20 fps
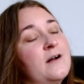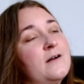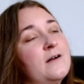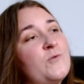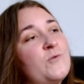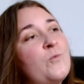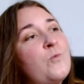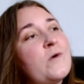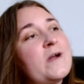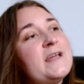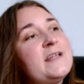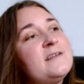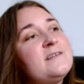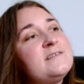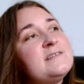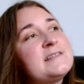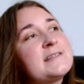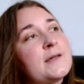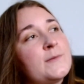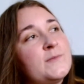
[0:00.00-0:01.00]
when
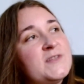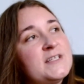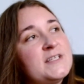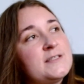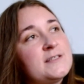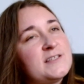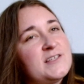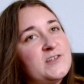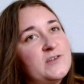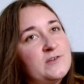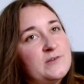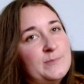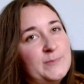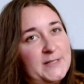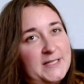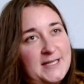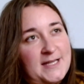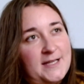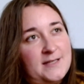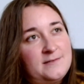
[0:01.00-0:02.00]
something doesn't go to
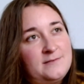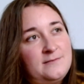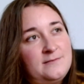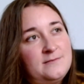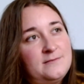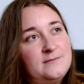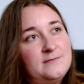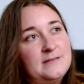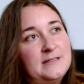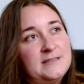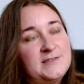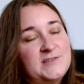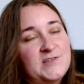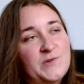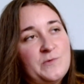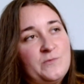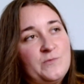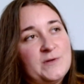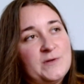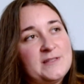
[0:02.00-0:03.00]
plan, and
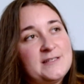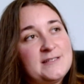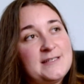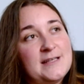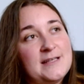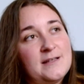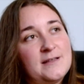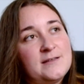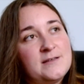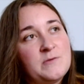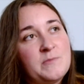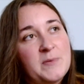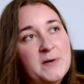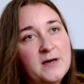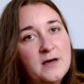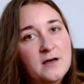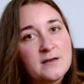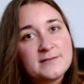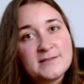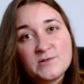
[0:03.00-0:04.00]
so when the deadline had
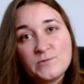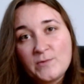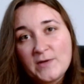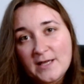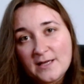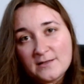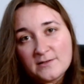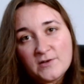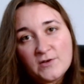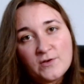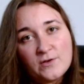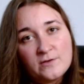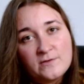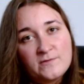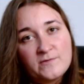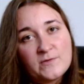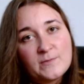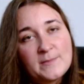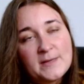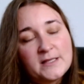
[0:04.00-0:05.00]
passed and we hadn't heard
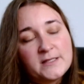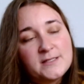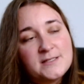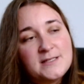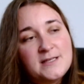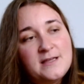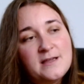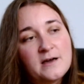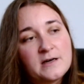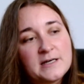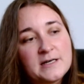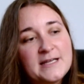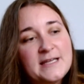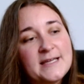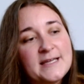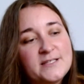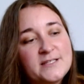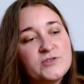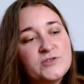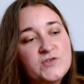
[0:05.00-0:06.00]
from Melody, I
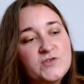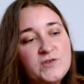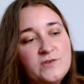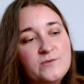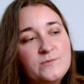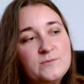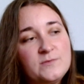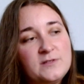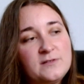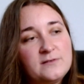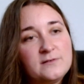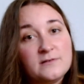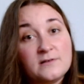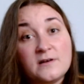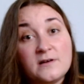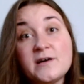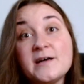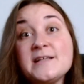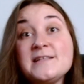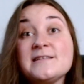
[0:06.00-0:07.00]
had assumed
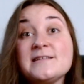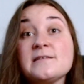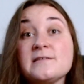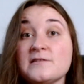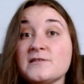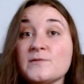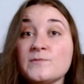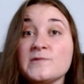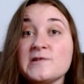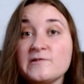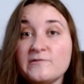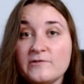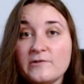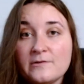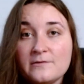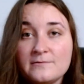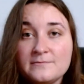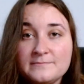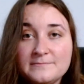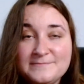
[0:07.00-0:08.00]
I'd done something
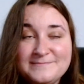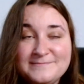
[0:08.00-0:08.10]
wrong.